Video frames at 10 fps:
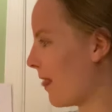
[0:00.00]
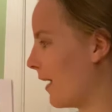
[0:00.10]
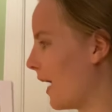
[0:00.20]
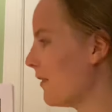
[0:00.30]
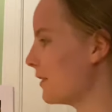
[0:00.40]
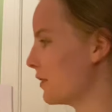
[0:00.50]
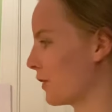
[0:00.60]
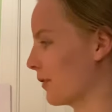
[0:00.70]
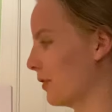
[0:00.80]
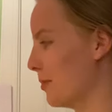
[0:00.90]
F is
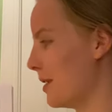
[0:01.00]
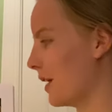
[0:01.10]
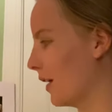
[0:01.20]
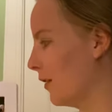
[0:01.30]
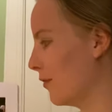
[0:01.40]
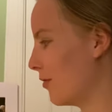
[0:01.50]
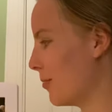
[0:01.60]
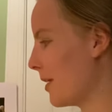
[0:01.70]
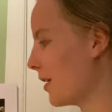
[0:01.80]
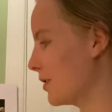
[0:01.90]
for flamingo.
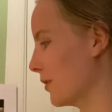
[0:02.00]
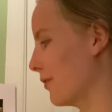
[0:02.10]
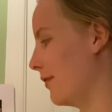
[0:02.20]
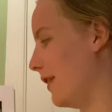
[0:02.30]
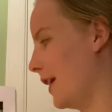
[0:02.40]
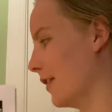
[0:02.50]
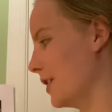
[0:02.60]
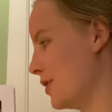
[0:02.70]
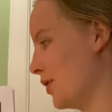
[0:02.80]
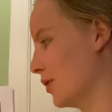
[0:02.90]
Flamingos are
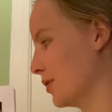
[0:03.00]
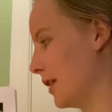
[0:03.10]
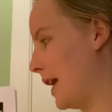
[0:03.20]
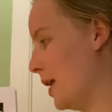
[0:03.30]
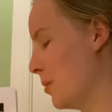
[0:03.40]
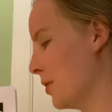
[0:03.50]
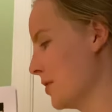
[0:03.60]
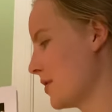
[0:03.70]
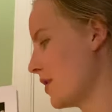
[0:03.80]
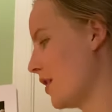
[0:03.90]
very social
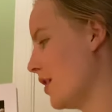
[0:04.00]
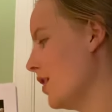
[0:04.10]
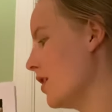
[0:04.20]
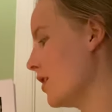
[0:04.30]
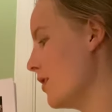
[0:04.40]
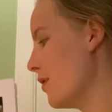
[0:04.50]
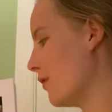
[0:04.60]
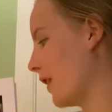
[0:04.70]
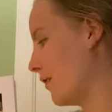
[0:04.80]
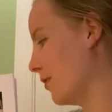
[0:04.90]
animals. You will
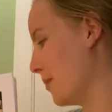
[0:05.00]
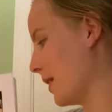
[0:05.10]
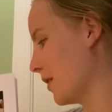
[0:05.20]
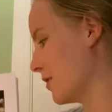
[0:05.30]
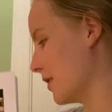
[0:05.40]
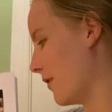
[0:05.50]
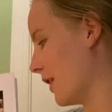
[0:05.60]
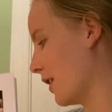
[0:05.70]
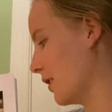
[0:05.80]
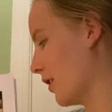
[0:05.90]
find flamingos
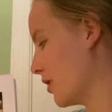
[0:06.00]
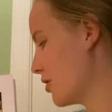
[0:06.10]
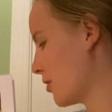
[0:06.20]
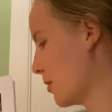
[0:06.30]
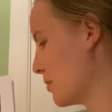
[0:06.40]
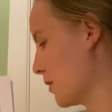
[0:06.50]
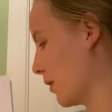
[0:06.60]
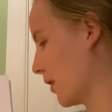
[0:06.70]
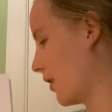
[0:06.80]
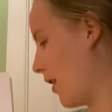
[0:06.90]
living in large groups
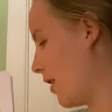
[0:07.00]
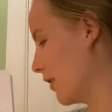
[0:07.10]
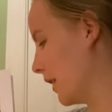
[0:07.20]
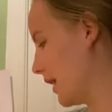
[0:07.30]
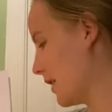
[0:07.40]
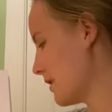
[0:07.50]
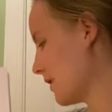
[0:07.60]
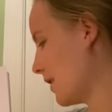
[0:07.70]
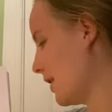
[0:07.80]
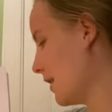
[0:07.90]
or colonies.
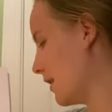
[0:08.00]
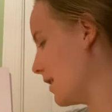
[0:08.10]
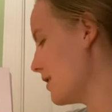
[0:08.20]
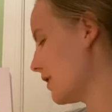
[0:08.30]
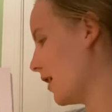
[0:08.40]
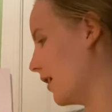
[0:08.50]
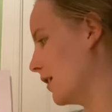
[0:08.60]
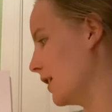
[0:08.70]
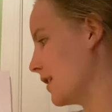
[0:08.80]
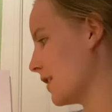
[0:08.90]
These
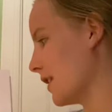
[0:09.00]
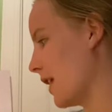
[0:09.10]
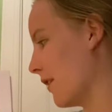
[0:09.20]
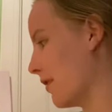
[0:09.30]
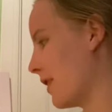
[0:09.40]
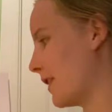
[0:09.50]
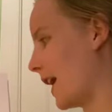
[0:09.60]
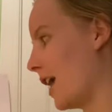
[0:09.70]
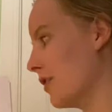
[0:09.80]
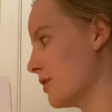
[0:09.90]
colonies can have
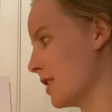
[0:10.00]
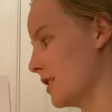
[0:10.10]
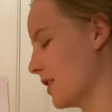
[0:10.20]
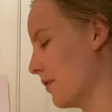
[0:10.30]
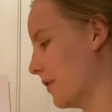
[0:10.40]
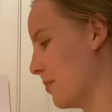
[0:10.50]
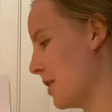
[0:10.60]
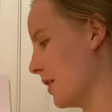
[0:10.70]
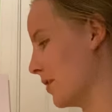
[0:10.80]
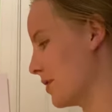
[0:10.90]
thousands of
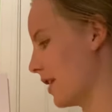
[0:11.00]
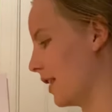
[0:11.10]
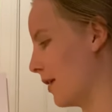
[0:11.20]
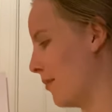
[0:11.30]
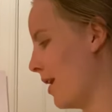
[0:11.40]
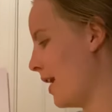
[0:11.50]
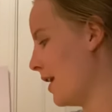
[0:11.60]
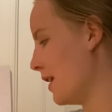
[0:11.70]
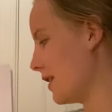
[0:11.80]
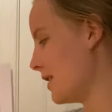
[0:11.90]
flamingos in them.
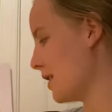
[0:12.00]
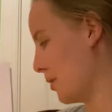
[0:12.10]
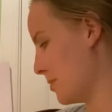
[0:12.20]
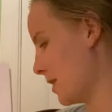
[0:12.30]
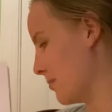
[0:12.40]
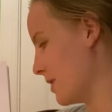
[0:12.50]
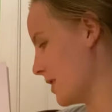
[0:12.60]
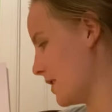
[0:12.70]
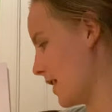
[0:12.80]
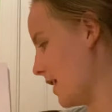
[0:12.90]
This helps them to
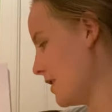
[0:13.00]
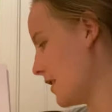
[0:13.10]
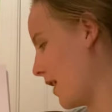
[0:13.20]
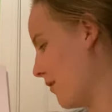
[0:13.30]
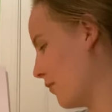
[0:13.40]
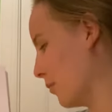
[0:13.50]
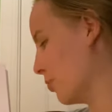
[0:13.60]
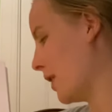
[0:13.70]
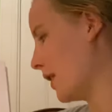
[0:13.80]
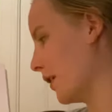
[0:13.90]
stay safe from
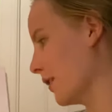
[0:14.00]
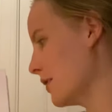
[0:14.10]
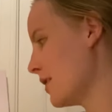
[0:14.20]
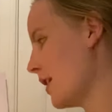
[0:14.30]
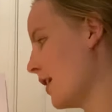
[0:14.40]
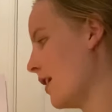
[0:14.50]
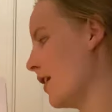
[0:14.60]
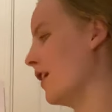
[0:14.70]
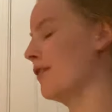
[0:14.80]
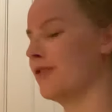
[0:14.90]
predators
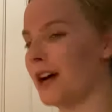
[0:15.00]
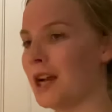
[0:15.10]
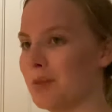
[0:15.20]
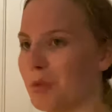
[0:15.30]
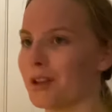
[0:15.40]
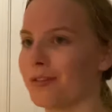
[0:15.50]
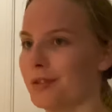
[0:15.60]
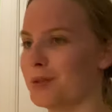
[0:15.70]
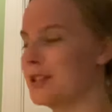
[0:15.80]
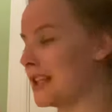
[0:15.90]
and find more
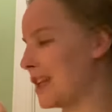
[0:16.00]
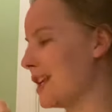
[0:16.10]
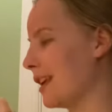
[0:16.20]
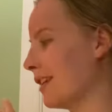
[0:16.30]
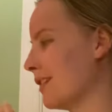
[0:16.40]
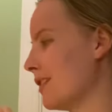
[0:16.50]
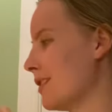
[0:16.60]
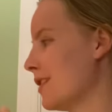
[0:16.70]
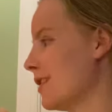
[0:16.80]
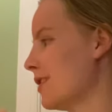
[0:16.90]
food to eat.
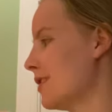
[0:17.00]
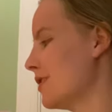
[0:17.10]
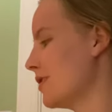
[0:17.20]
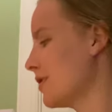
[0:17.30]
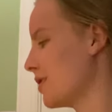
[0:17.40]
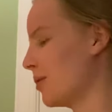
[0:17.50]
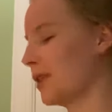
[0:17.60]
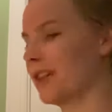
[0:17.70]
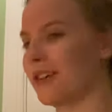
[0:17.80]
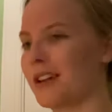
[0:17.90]
So
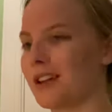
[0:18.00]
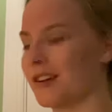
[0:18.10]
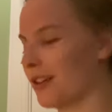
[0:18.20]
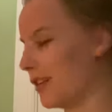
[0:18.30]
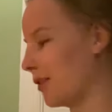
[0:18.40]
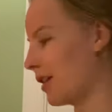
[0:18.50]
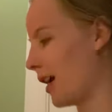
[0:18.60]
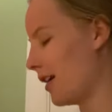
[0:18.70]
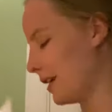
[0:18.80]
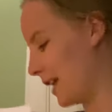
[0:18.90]
when they're in their little
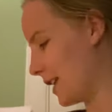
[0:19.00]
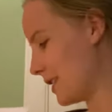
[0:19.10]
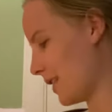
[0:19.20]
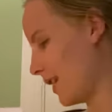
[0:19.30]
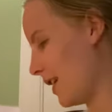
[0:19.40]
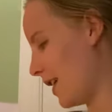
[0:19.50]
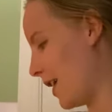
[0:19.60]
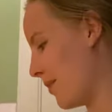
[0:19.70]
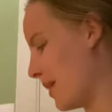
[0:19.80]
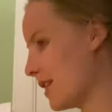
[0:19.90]
colonies,
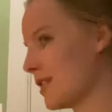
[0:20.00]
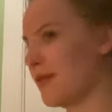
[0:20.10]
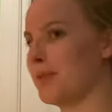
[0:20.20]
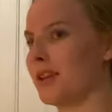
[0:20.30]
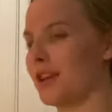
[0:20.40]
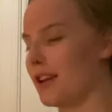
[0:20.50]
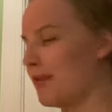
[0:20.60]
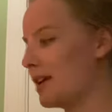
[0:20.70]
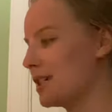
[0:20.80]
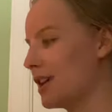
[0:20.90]
it makes
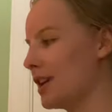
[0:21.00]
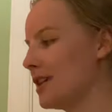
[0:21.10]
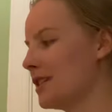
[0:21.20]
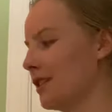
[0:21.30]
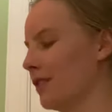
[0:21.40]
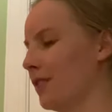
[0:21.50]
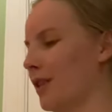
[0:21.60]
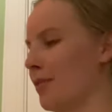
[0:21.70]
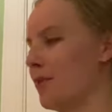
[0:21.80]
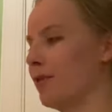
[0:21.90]
it easier for
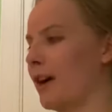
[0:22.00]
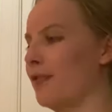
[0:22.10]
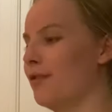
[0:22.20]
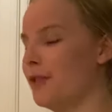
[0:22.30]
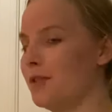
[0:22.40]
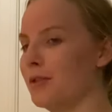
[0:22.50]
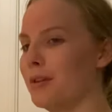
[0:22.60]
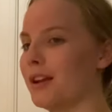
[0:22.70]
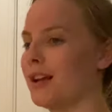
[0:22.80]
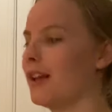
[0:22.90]
them to find food.